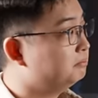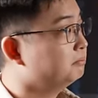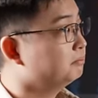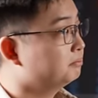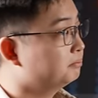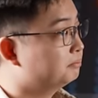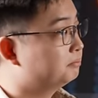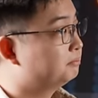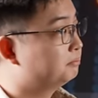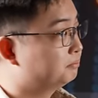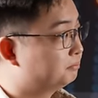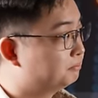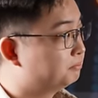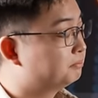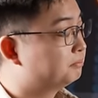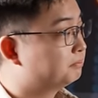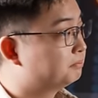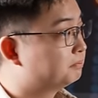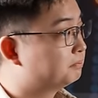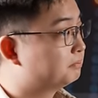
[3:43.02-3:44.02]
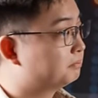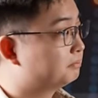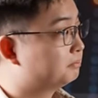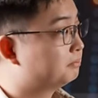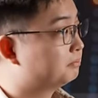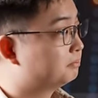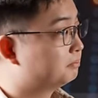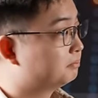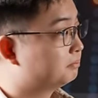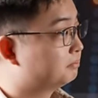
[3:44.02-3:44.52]

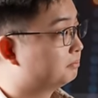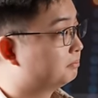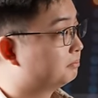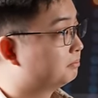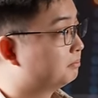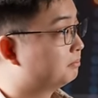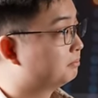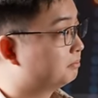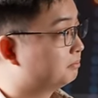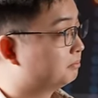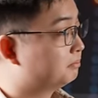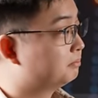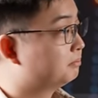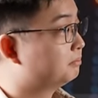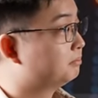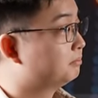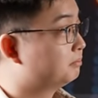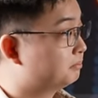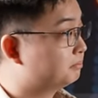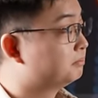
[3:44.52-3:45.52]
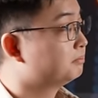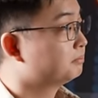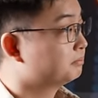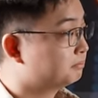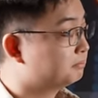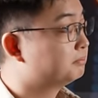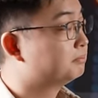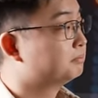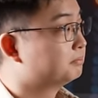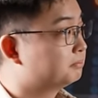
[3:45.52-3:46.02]

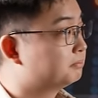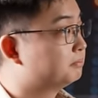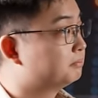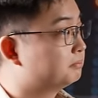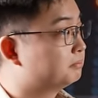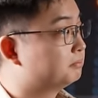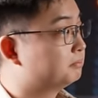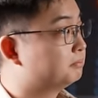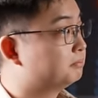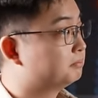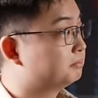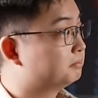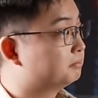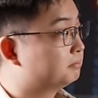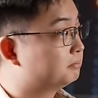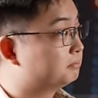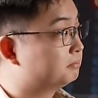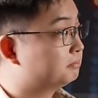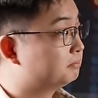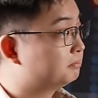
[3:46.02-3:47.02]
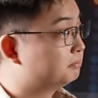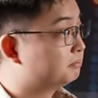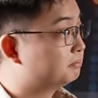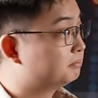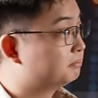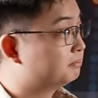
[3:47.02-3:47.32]
The person shown says nothing.